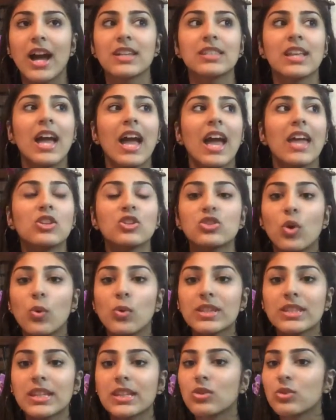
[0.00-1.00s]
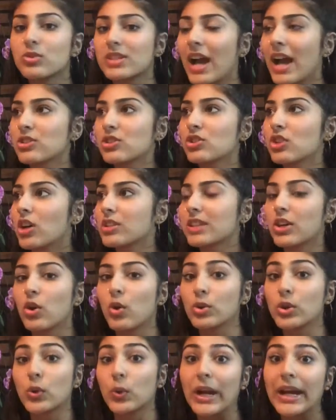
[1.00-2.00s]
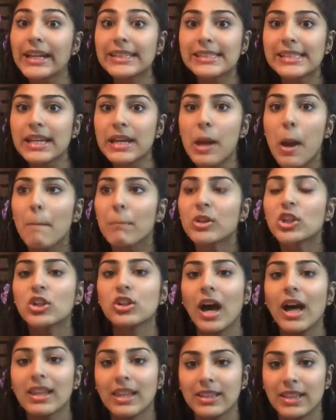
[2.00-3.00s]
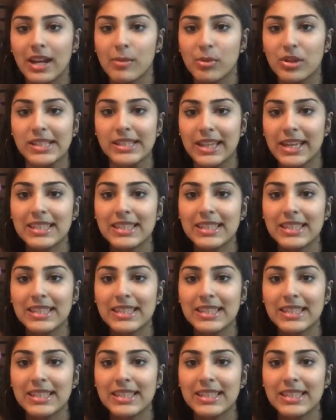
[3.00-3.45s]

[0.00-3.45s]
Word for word: and there's always like those cats or dogs that go crazy, but they're not like that in person.